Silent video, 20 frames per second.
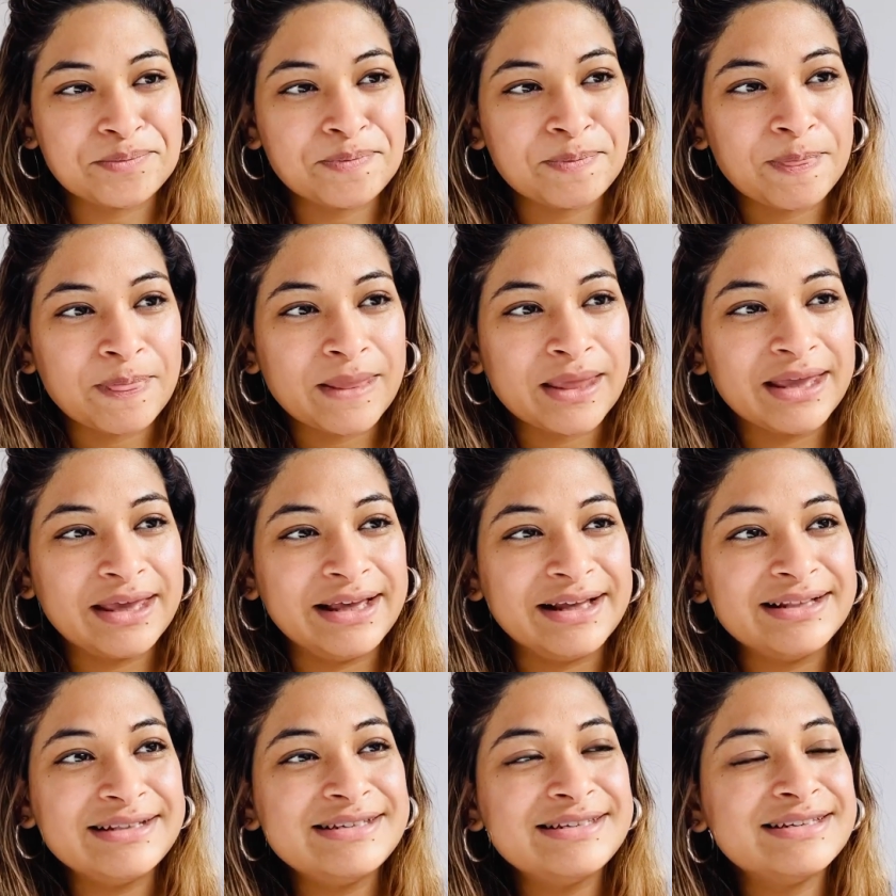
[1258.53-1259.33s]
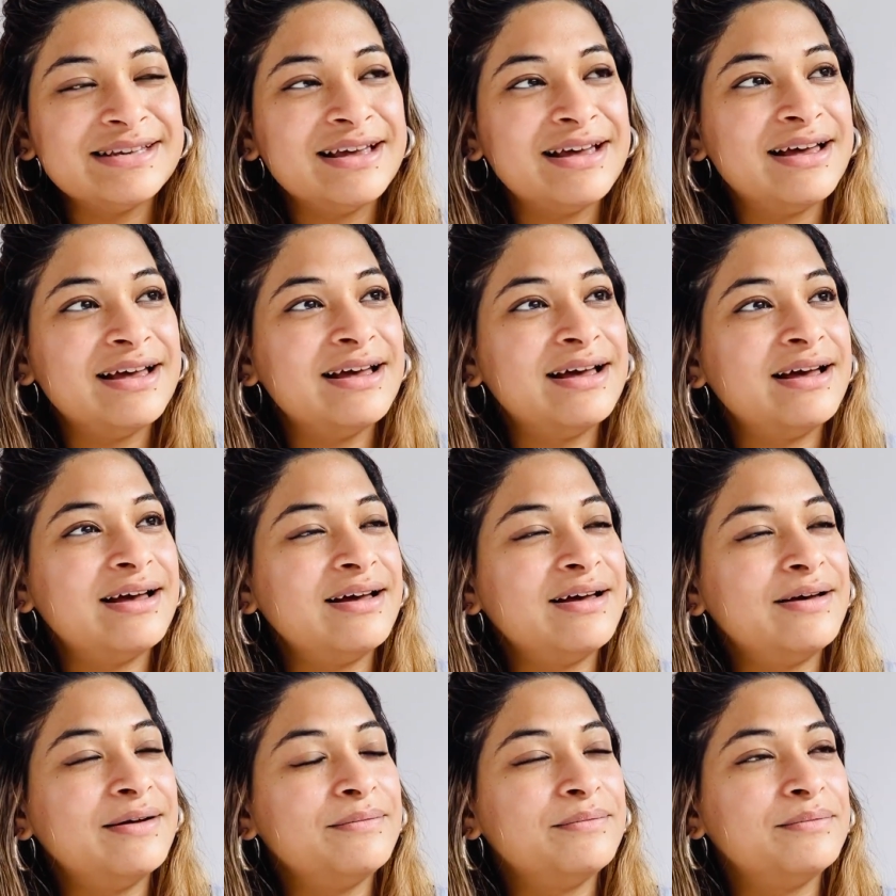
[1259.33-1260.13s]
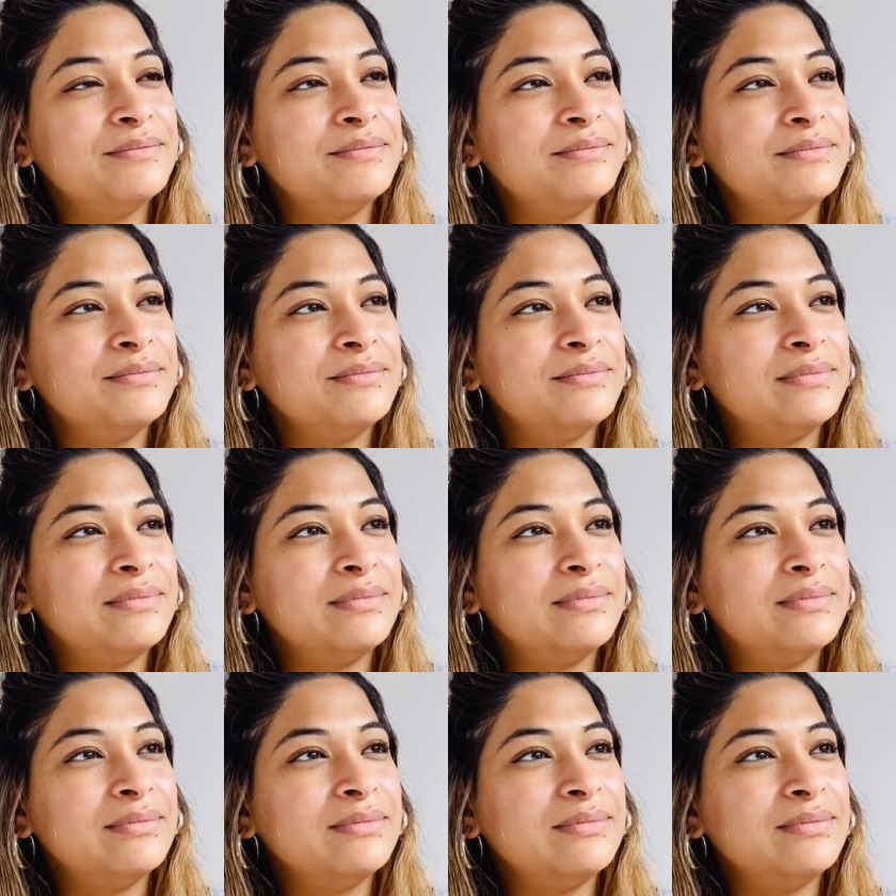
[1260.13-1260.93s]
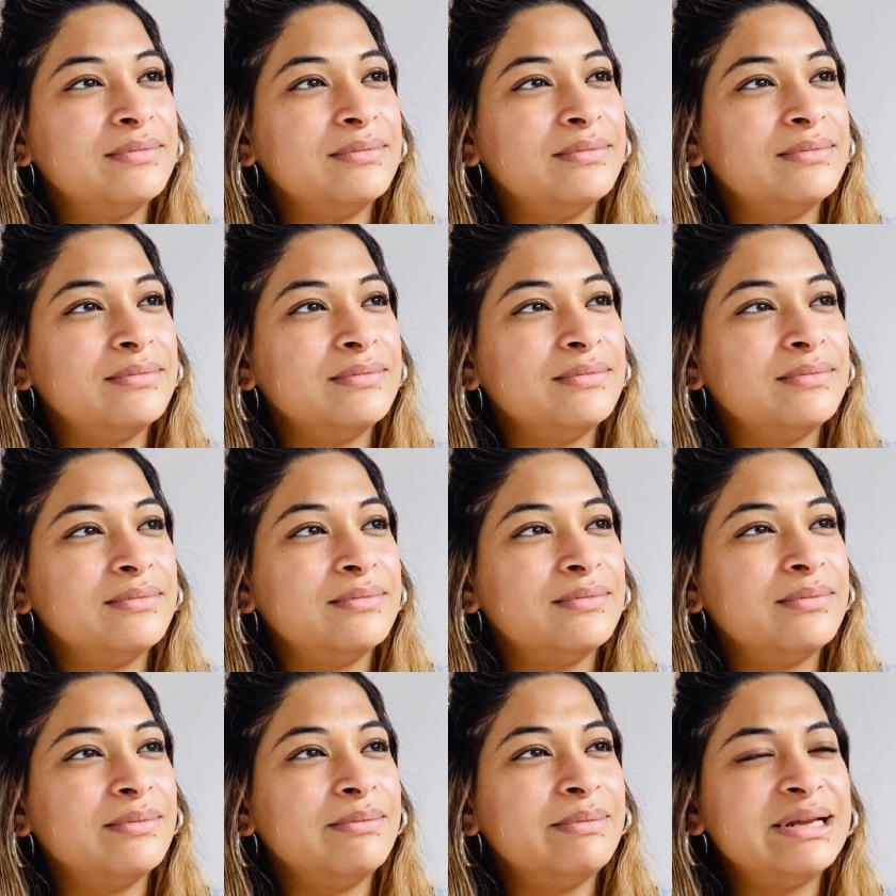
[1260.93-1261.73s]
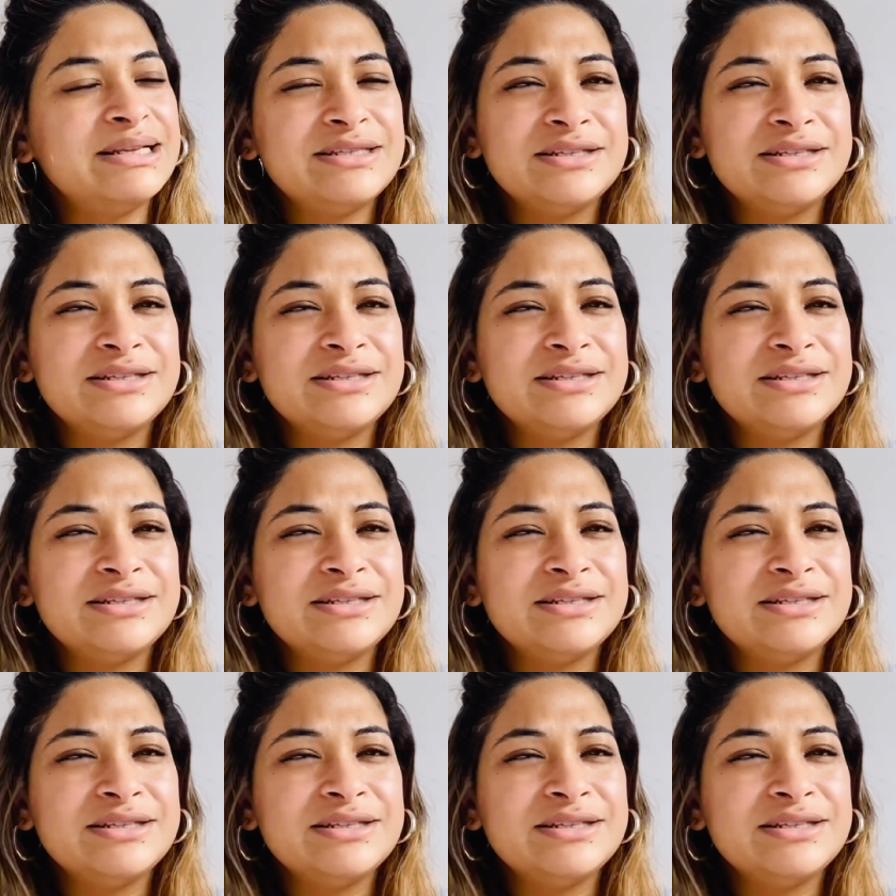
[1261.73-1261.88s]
kids, um, let's